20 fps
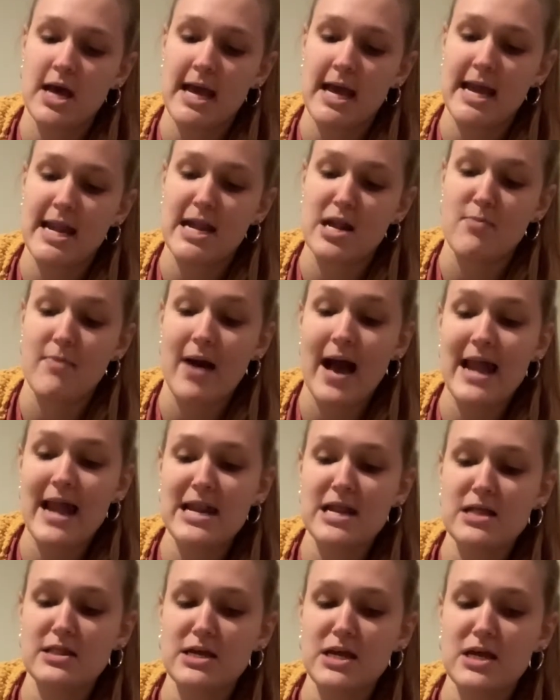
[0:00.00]

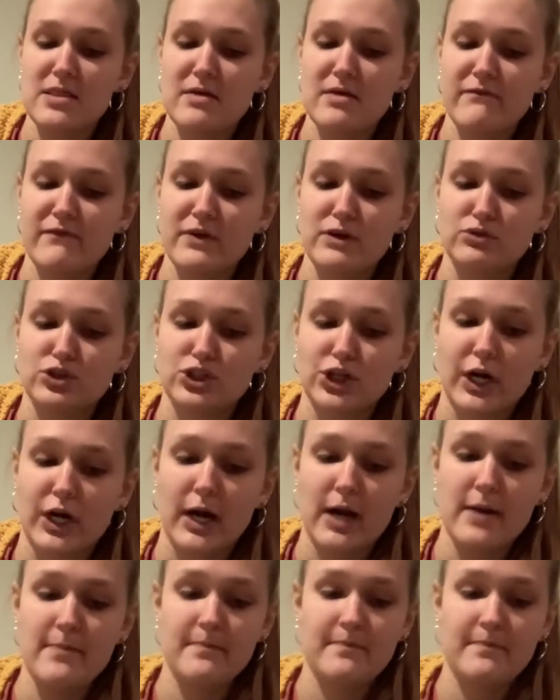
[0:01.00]
independently in the future.